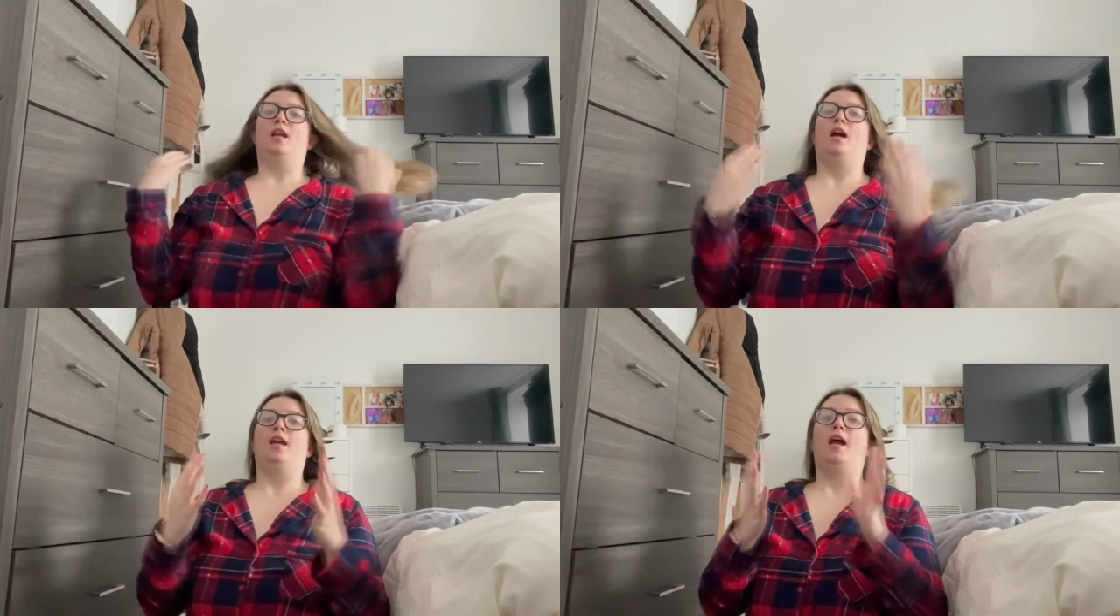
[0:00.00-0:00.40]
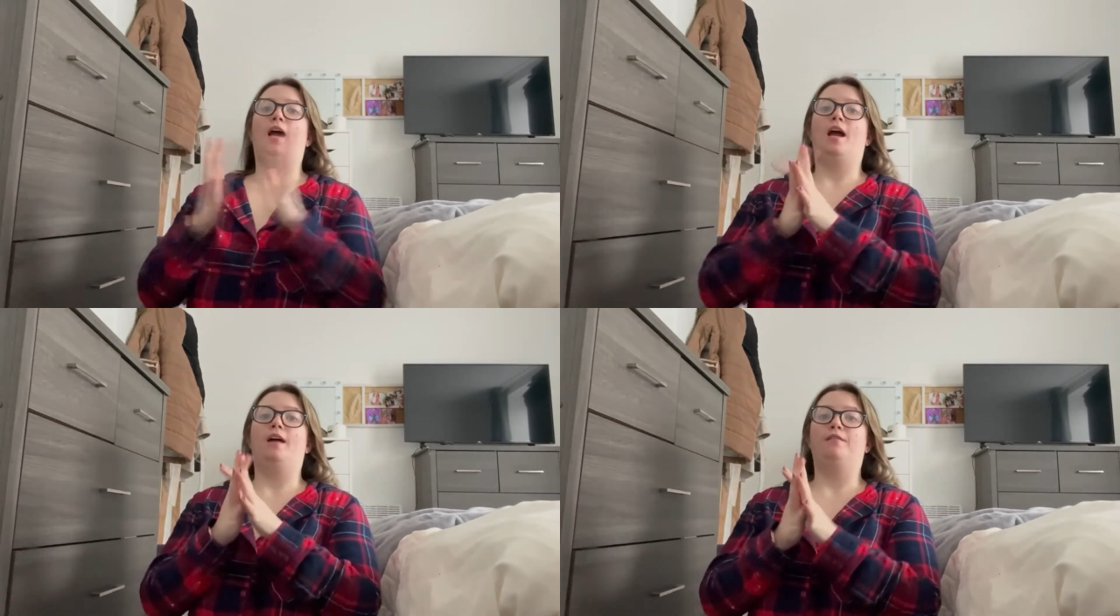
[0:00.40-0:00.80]
I
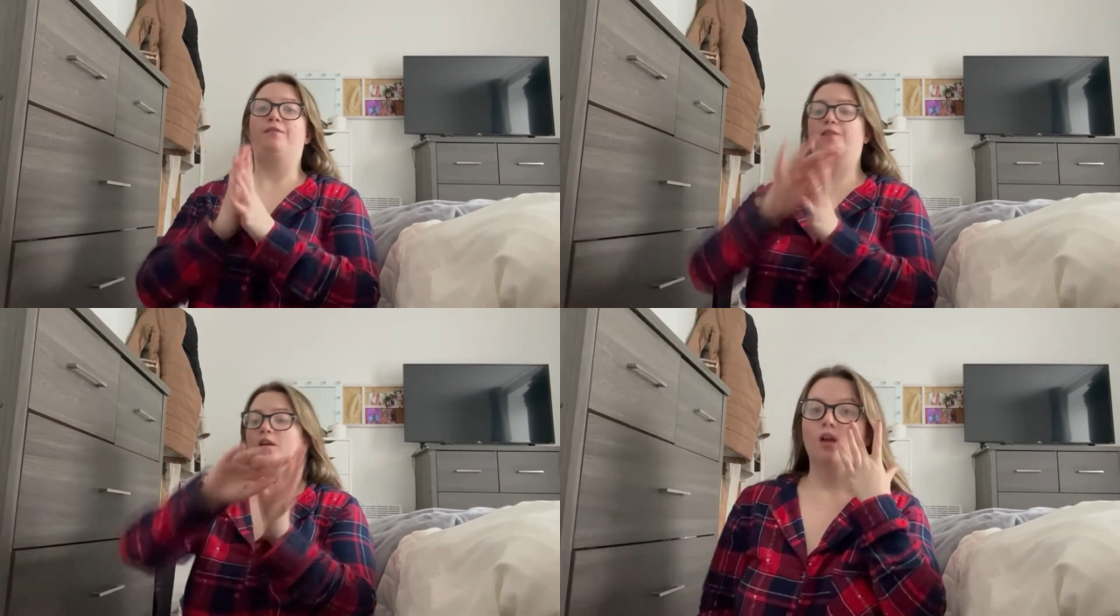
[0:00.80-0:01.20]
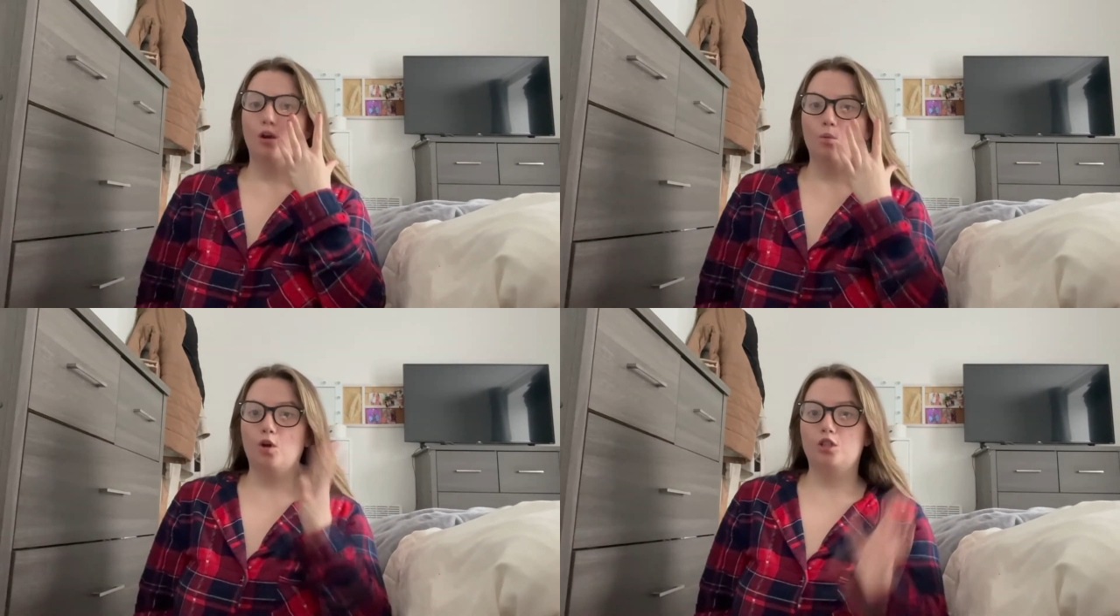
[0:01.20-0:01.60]
have
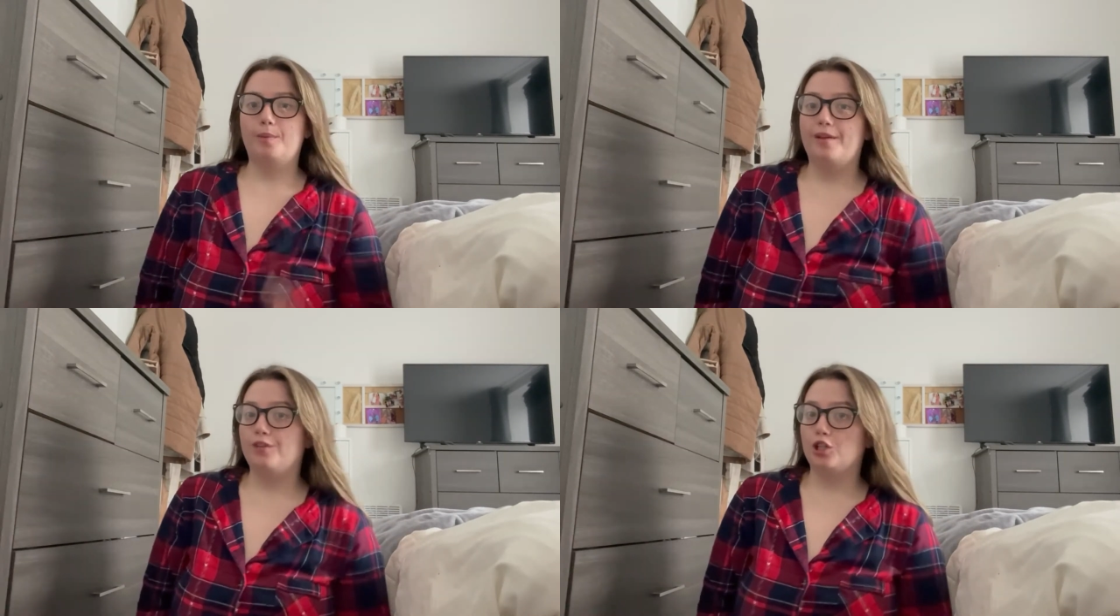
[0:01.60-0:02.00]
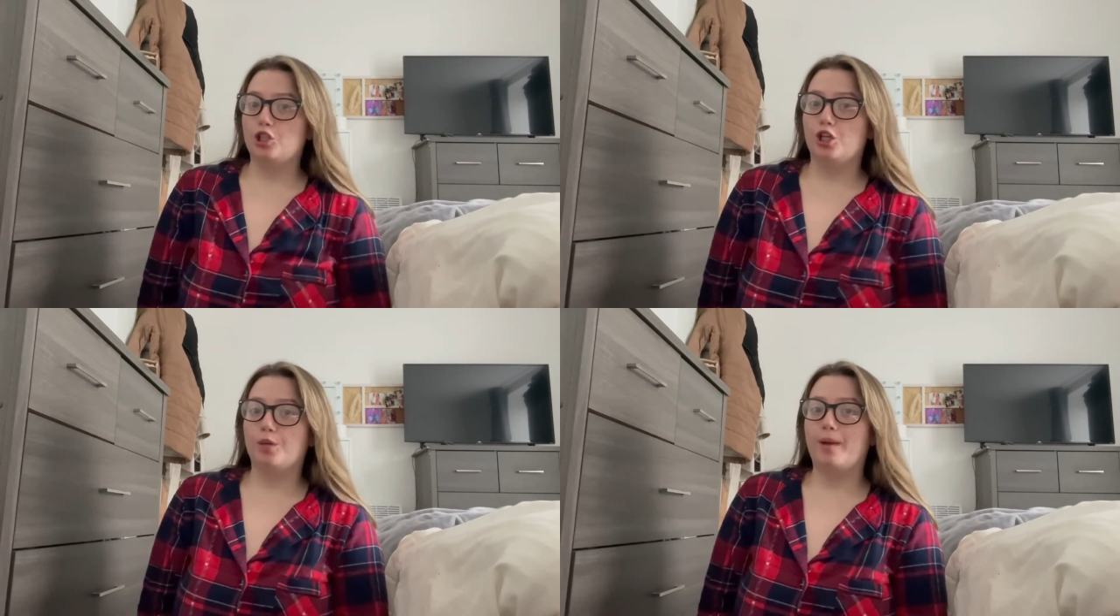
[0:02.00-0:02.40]
watched a bit of
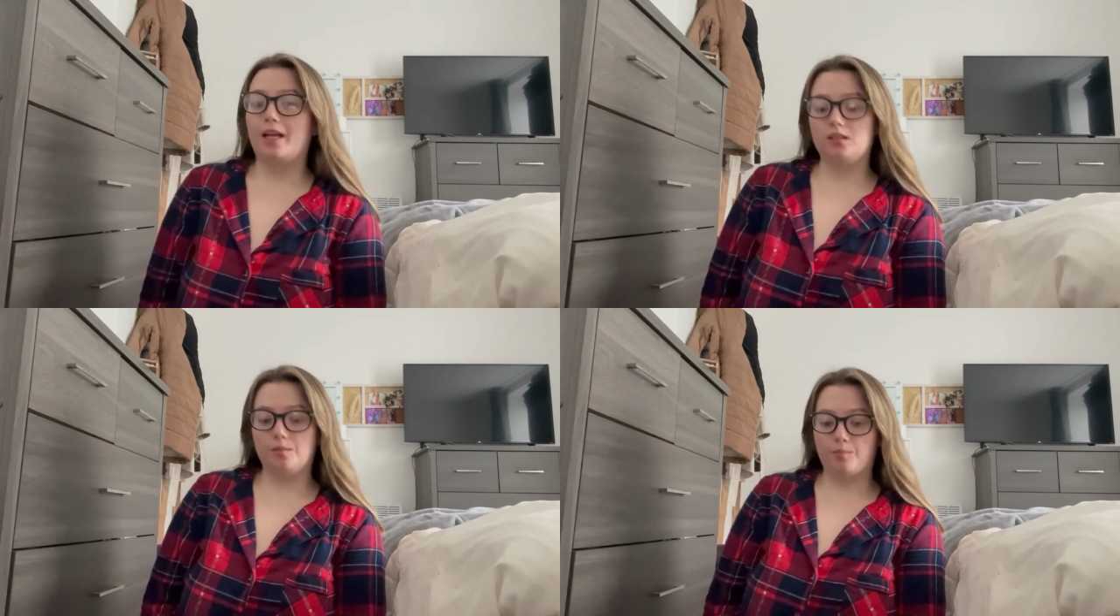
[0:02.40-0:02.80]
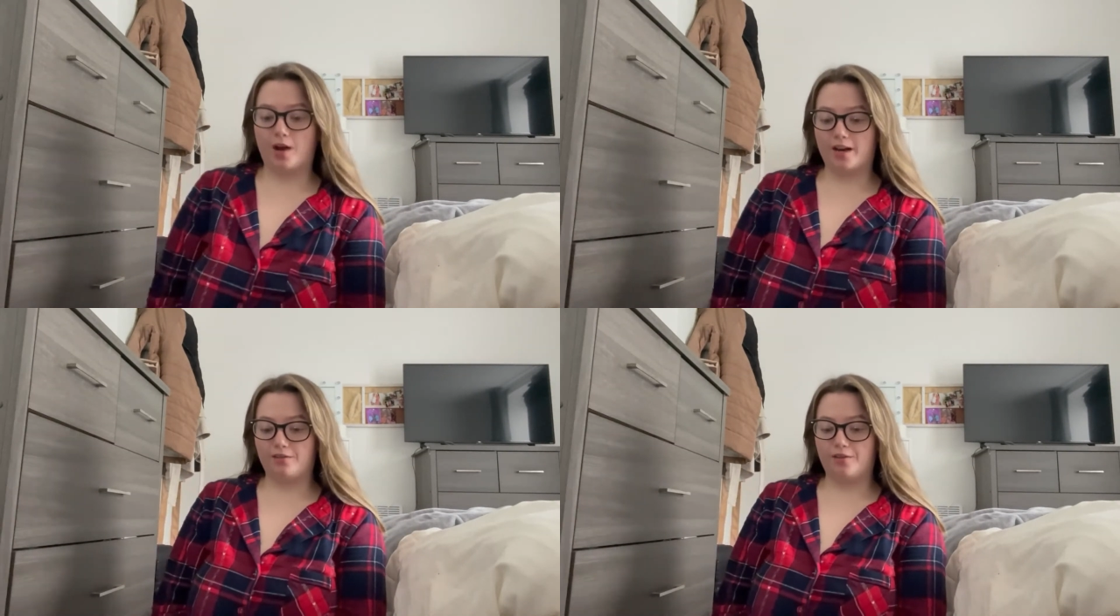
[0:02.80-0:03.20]
YouTube, had some
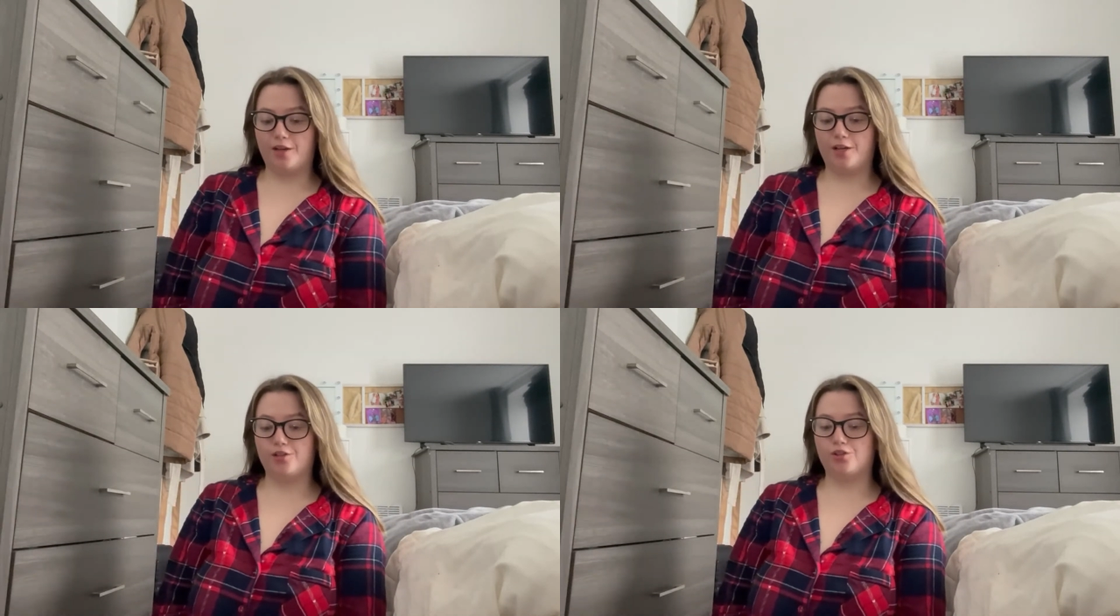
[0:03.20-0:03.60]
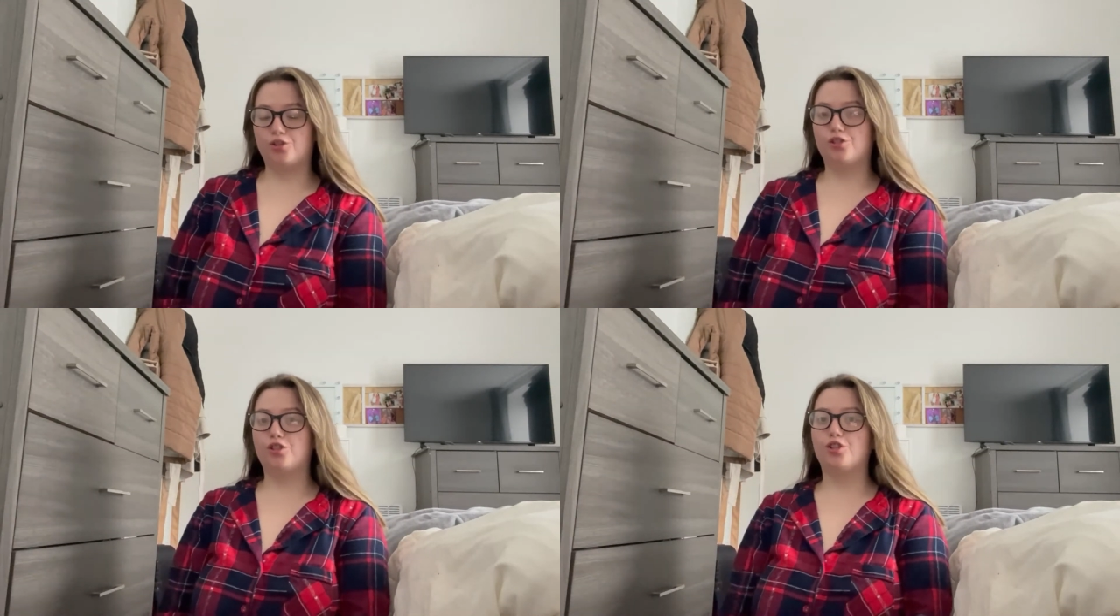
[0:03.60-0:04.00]

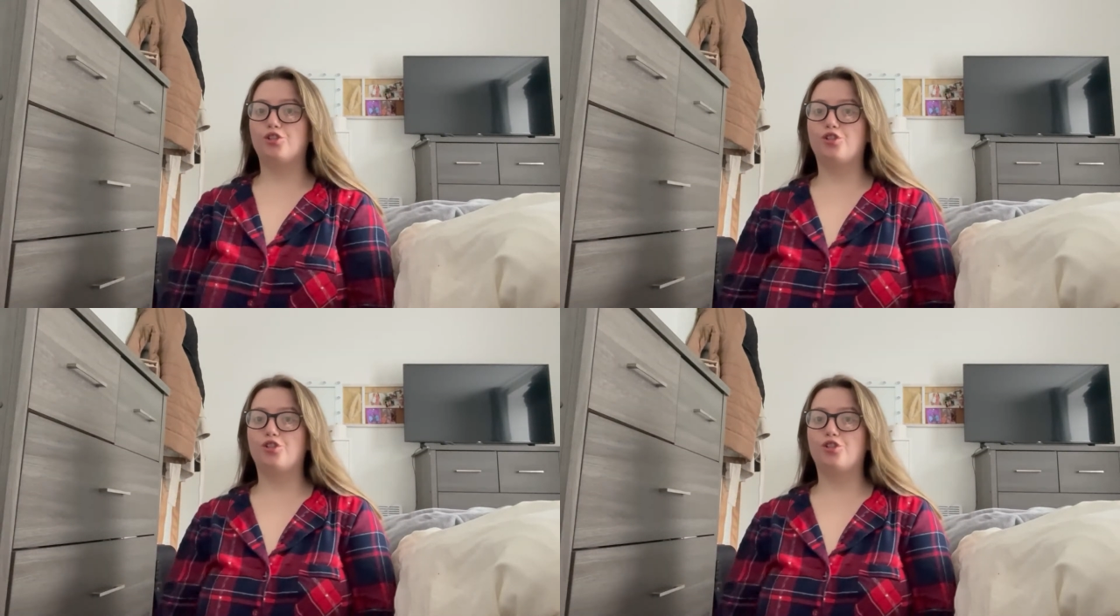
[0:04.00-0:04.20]
breakfast,